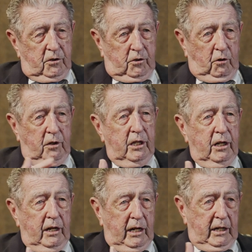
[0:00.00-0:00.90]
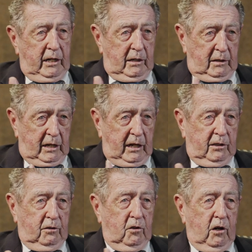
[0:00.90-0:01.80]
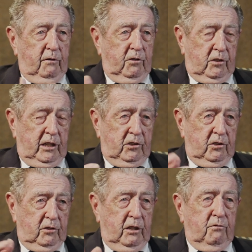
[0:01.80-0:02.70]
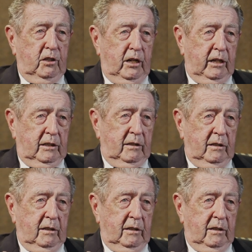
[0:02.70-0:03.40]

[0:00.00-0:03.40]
So he and I had conversations every night,